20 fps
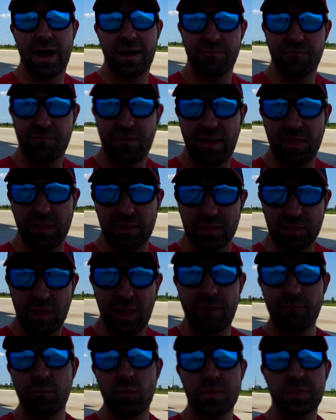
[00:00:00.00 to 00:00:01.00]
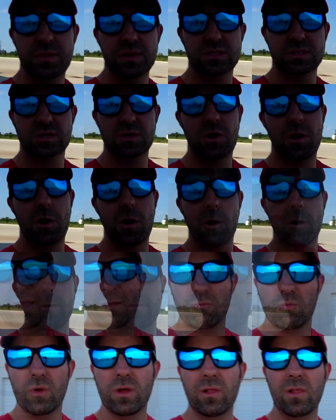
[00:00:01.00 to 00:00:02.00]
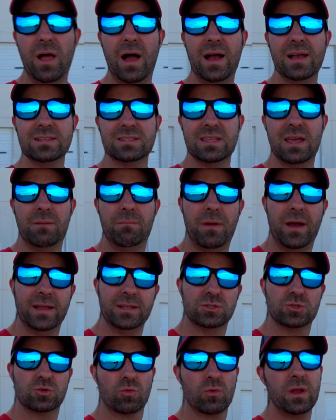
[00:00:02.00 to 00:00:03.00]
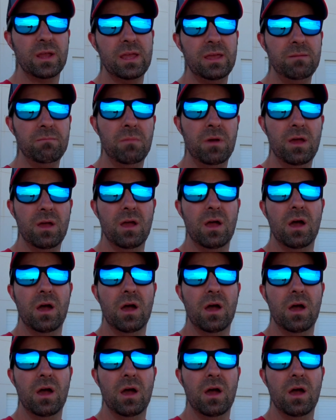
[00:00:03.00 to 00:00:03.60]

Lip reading: I fell in love with this car and realized that my dream